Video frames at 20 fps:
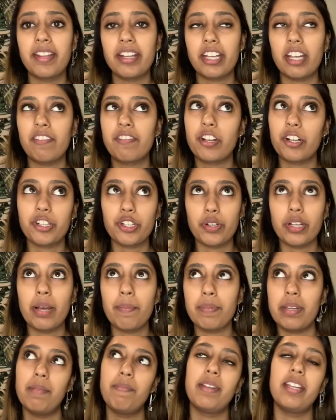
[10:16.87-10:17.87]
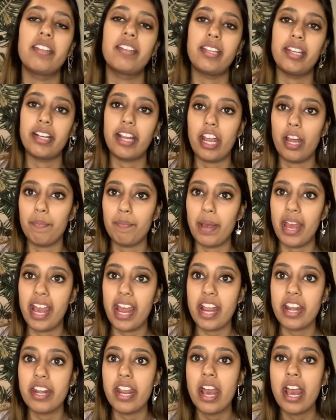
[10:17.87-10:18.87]
like if you're doing a PPC
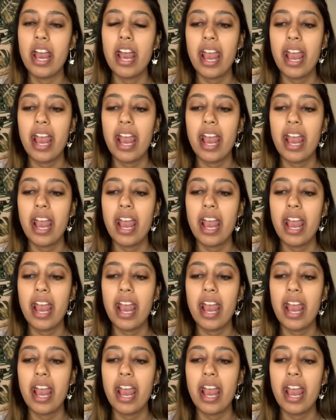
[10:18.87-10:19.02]
campaign